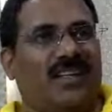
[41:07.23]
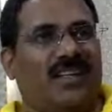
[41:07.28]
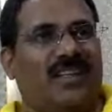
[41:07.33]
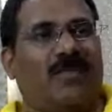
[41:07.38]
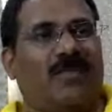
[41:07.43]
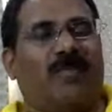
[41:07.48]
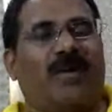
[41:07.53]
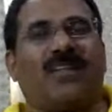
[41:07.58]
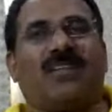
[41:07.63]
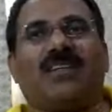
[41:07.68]

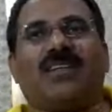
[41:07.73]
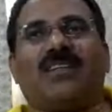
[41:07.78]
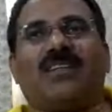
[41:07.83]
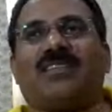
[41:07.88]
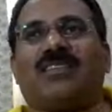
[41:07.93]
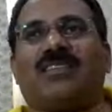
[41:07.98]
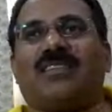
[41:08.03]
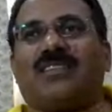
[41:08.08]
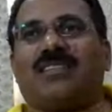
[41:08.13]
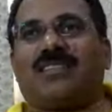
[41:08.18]
The mother,
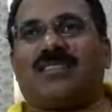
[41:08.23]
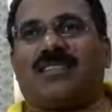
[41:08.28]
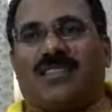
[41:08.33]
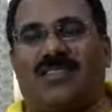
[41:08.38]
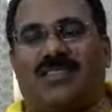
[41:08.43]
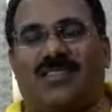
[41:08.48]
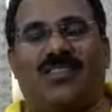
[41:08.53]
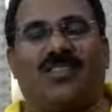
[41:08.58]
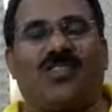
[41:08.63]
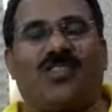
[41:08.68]
the
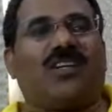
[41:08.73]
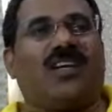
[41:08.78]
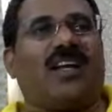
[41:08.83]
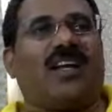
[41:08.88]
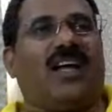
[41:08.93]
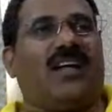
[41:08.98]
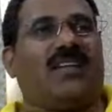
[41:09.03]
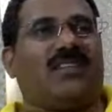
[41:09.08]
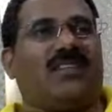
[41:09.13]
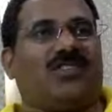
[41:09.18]
sister
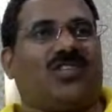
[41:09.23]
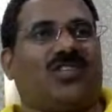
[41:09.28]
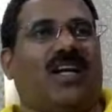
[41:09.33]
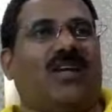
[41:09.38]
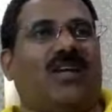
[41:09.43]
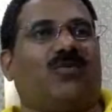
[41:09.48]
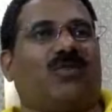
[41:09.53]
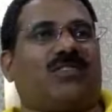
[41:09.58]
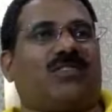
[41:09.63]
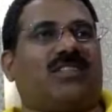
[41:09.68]
and the
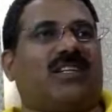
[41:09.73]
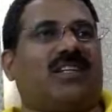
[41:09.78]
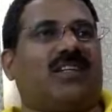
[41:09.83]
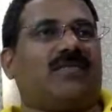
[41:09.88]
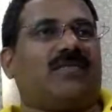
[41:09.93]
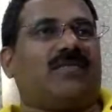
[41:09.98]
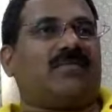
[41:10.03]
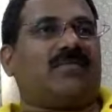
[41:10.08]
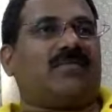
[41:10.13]
child was there.